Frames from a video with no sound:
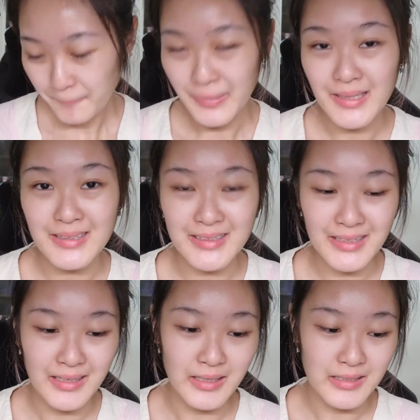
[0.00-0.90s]
But
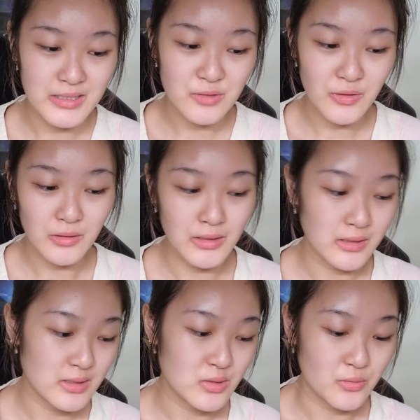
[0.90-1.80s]
yeah, I just felt
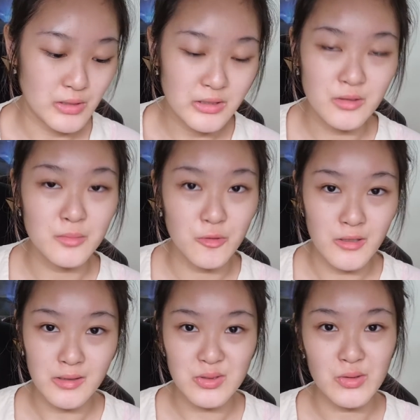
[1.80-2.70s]
like it's a really good
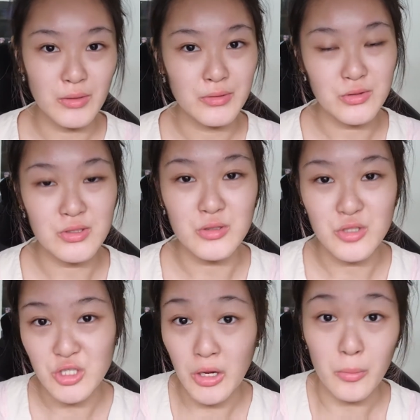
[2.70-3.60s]
product, so I wanted to
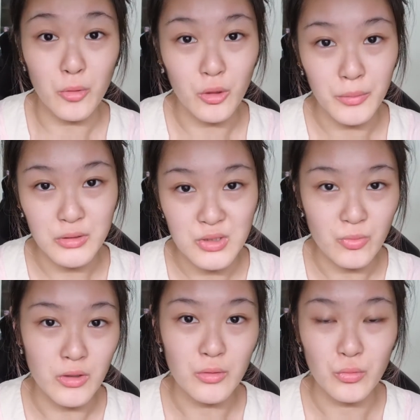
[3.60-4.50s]
share more about this
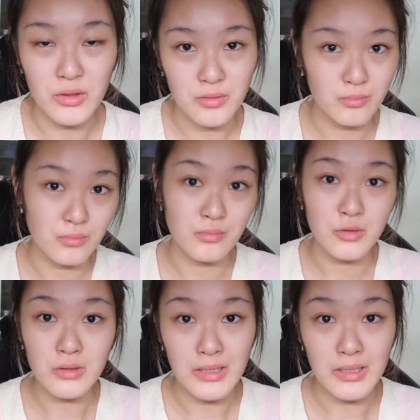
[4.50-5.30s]
product with you